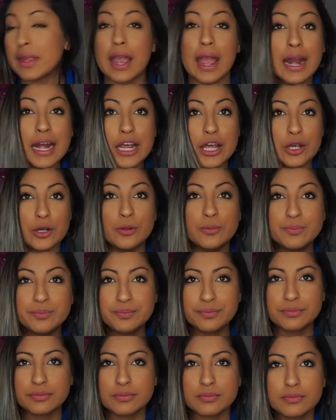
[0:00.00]
Anywho,
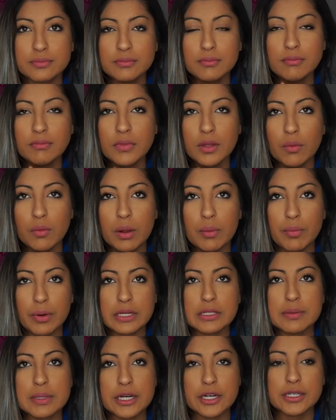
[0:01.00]
what
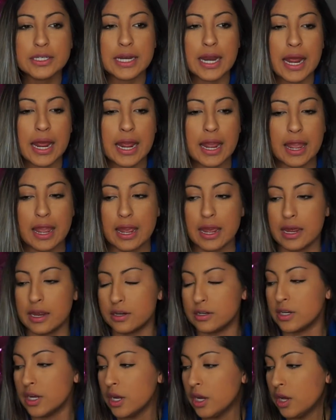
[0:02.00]
brings me here today,
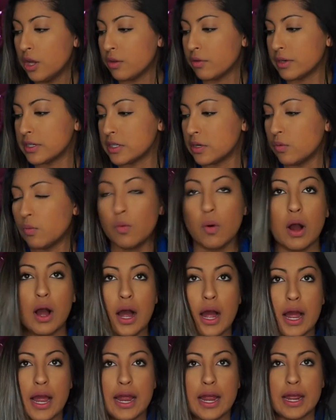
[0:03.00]
and the reason
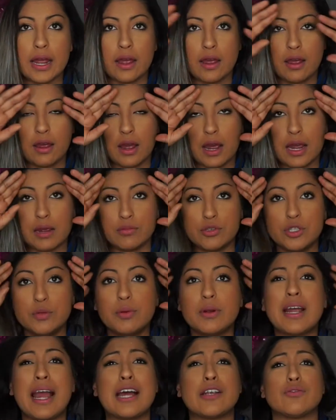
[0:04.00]
why I'm
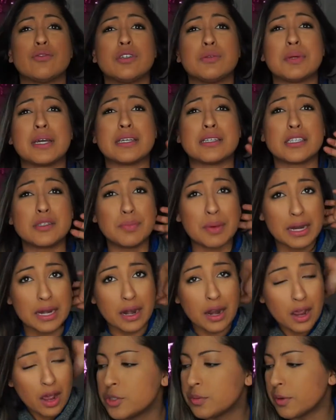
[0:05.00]
super casual, is because it's been
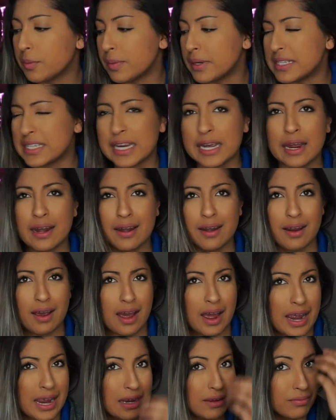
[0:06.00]
super busy, and
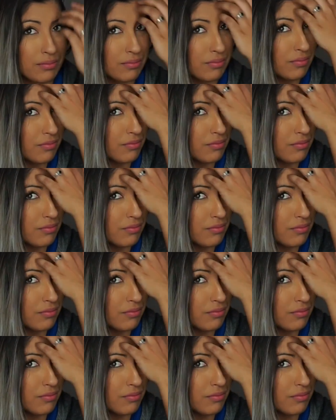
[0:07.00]
I